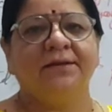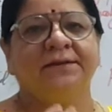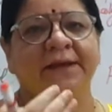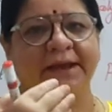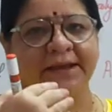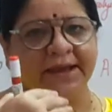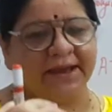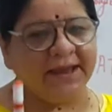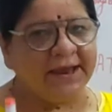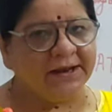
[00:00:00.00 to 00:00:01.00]

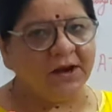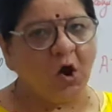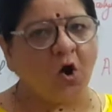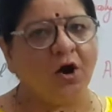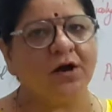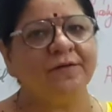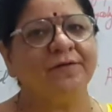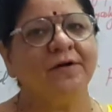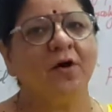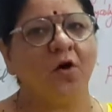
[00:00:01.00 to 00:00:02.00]
taking in
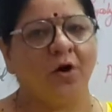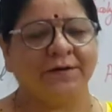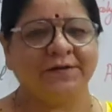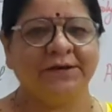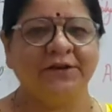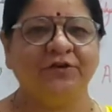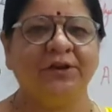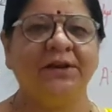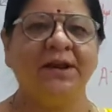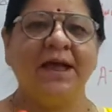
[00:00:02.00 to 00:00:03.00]
of
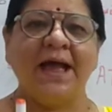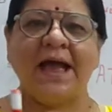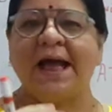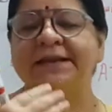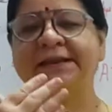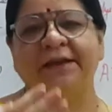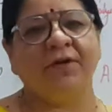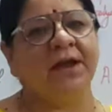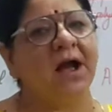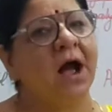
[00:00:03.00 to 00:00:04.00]
oxygen and
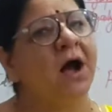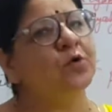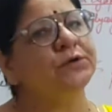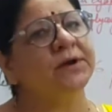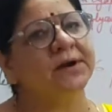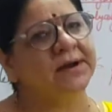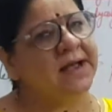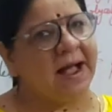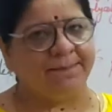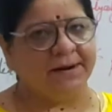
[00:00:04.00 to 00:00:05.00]
giving out
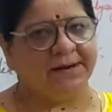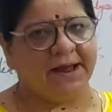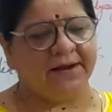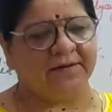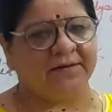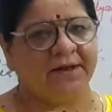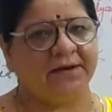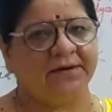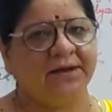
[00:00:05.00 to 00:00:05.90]
carbon dioxide.